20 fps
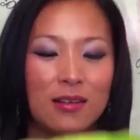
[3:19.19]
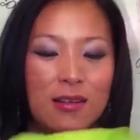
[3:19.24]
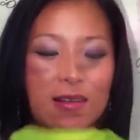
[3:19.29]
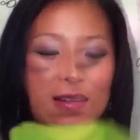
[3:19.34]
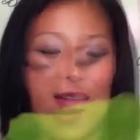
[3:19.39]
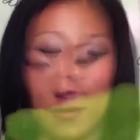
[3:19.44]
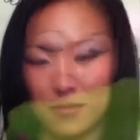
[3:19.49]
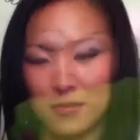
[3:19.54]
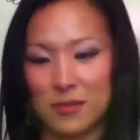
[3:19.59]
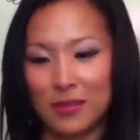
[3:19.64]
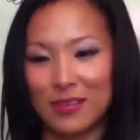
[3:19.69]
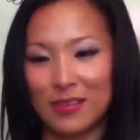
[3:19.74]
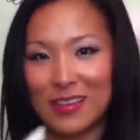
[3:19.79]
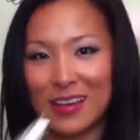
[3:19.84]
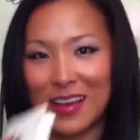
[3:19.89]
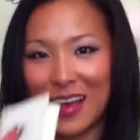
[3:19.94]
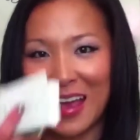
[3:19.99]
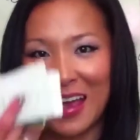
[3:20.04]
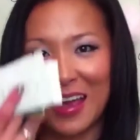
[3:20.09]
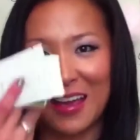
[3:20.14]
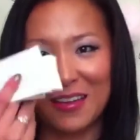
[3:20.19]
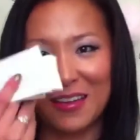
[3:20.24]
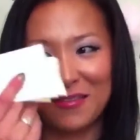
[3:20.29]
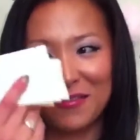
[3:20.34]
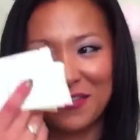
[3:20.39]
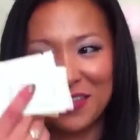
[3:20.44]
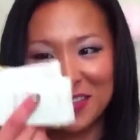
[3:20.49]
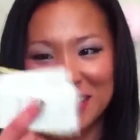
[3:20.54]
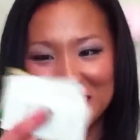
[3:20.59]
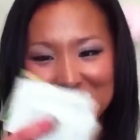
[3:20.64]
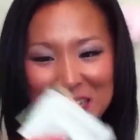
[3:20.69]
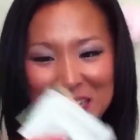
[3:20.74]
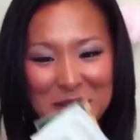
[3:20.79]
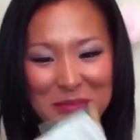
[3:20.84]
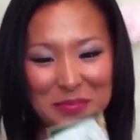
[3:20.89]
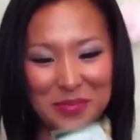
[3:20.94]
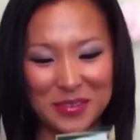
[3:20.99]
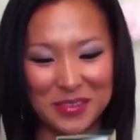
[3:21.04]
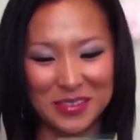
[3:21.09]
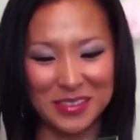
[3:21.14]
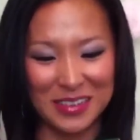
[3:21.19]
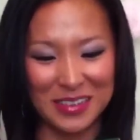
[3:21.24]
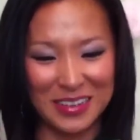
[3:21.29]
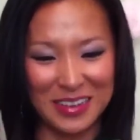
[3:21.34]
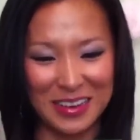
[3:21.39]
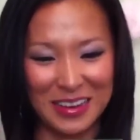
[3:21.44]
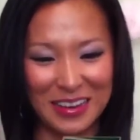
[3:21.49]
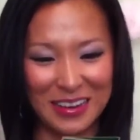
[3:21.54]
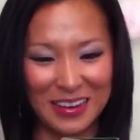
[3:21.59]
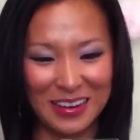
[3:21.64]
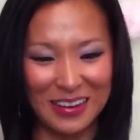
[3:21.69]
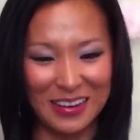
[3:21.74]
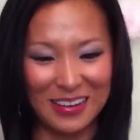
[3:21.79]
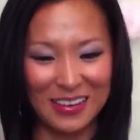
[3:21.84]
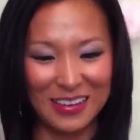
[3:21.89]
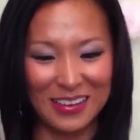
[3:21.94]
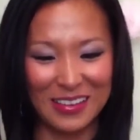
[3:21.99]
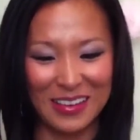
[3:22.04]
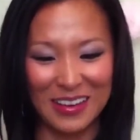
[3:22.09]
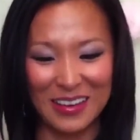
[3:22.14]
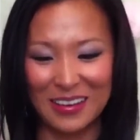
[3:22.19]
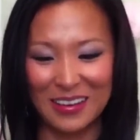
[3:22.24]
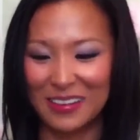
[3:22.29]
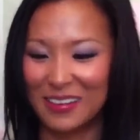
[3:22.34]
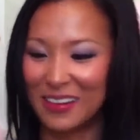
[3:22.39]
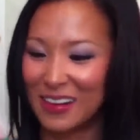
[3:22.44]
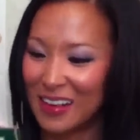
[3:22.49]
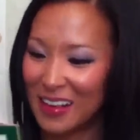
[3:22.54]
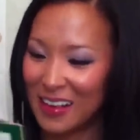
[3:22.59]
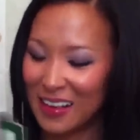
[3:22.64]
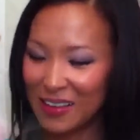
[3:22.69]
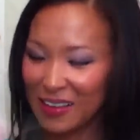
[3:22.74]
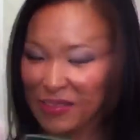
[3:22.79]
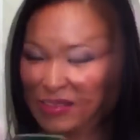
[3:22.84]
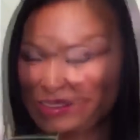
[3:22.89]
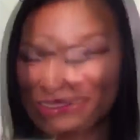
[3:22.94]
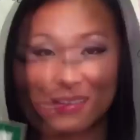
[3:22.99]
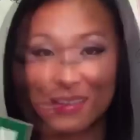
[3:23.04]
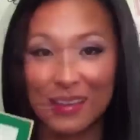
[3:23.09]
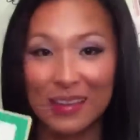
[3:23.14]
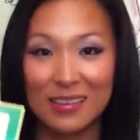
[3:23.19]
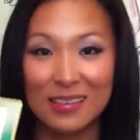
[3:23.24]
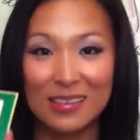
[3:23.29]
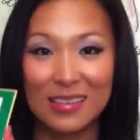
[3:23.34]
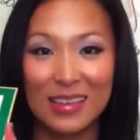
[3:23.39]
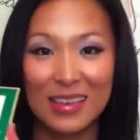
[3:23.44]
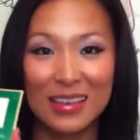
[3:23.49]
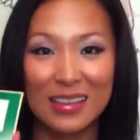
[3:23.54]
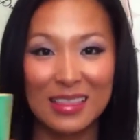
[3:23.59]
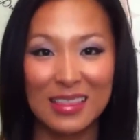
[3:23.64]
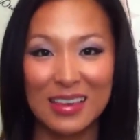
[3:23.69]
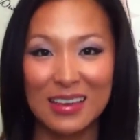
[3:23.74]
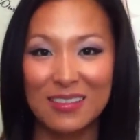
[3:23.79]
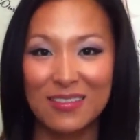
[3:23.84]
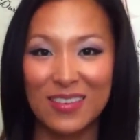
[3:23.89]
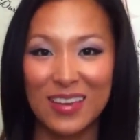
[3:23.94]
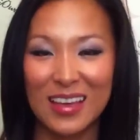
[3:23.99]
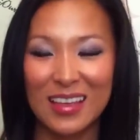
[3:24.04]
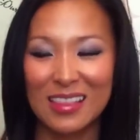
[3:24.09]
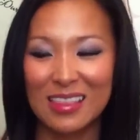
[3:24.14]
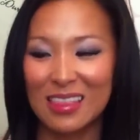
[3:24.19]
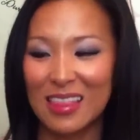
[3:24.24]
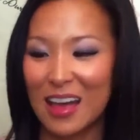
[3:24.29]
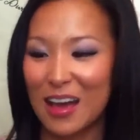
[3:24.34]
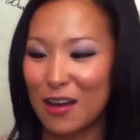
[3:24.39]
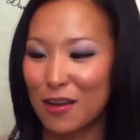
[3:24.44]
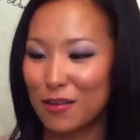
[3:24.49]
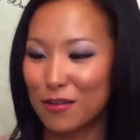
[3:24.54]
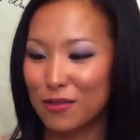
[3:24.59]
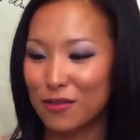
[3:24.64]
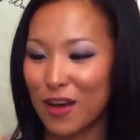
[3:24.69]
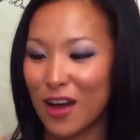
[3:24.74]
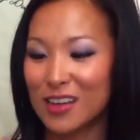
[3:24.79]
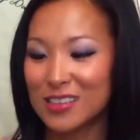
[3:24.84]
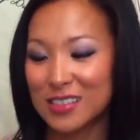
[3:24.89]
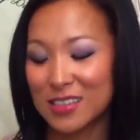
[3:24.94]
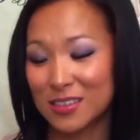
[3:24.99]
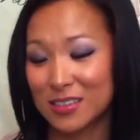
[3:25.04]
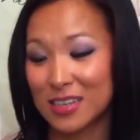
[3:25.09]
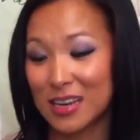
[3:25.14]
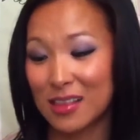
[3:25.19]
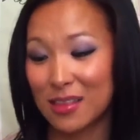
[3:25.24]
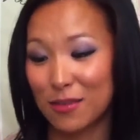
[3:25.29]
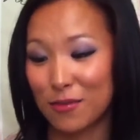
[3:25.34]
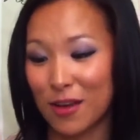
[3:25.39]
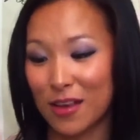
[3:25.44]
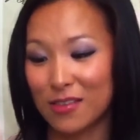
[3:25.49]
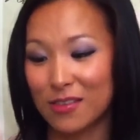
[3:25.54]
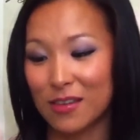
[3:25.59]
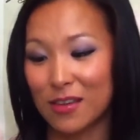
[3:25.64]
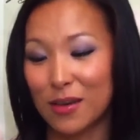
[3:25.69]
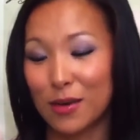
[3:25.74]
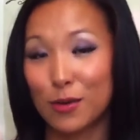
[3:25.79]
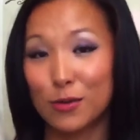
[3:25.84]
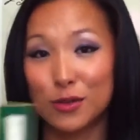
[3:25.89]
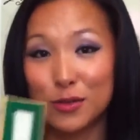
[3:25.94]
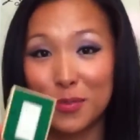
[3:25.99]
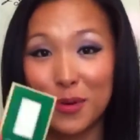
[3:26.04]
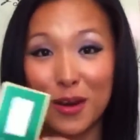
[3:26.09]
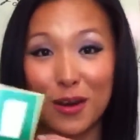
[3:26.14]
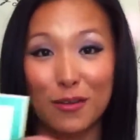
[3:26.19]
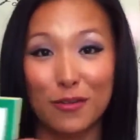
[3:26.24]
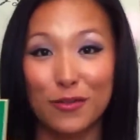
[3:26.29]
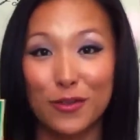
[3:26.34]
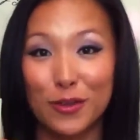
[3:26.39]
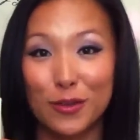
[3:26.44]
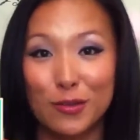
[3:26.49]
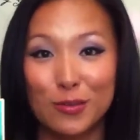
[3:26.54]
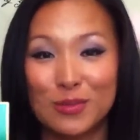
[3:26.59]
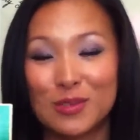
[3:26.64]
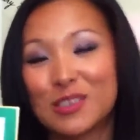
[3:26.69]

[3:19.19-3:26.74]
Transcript: Whoa, there's like a handful of samples in here. So this is the Live in Love Oscar de la Renta Eau de Parfum.